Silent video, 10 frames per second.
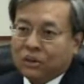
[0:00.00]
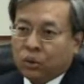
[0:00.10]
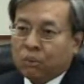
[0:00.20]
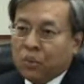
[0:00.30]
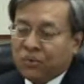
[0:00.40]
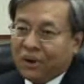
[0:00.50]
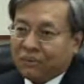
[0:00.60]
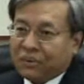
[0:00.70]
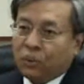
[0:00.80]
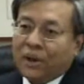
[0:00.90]
to move
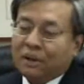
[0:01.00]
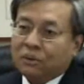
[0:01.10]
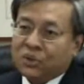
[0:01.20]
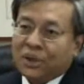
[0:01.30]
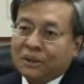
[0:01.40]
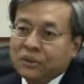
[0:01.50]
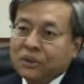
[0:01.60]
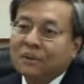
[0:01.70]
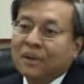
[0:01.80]
up the value chain.